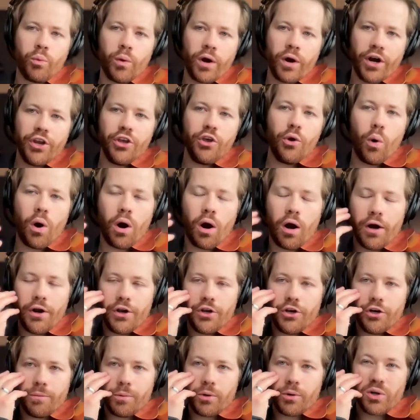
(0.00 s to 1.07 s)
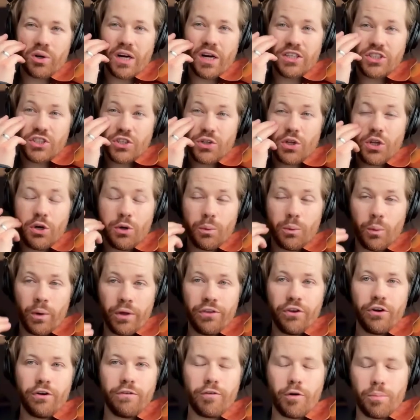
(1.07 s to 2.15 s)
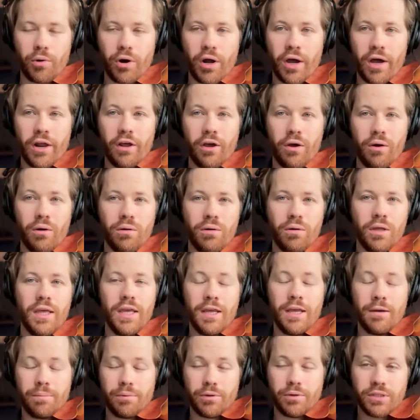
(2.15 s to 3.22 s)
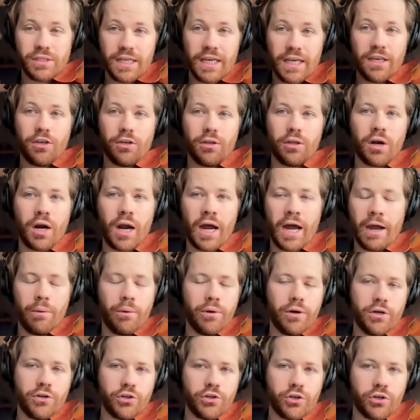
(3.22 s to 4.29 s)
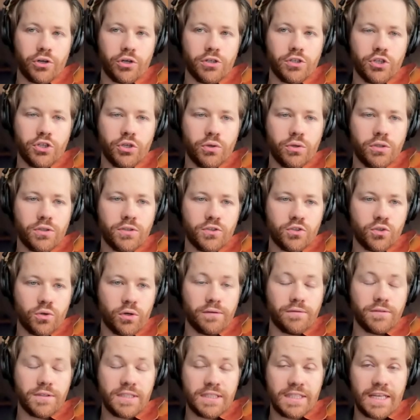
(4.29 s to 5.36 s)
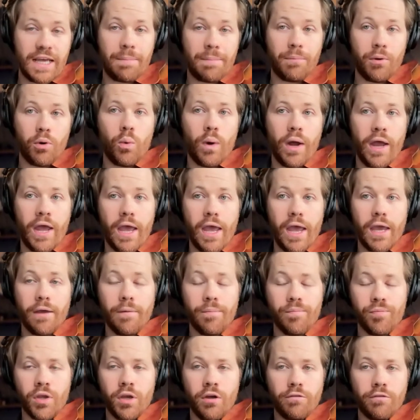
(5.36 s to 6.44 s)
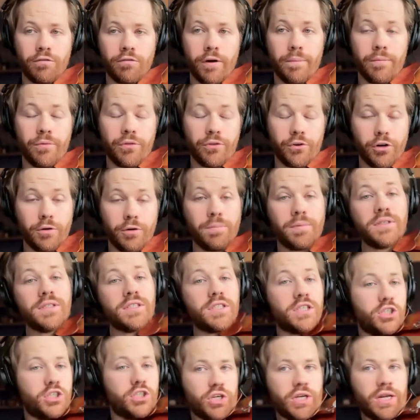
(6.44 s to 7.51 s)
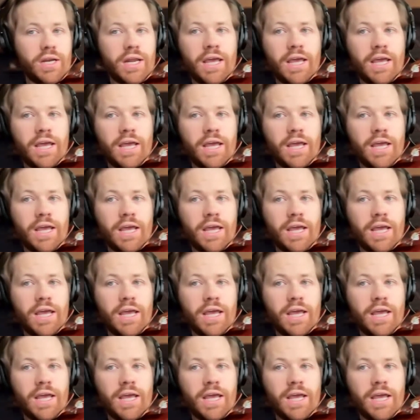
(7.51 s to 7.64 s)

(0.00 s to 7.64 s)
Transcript: where you are in your progression with your vibrato, in particular, I would encourage you to sort of step away from third position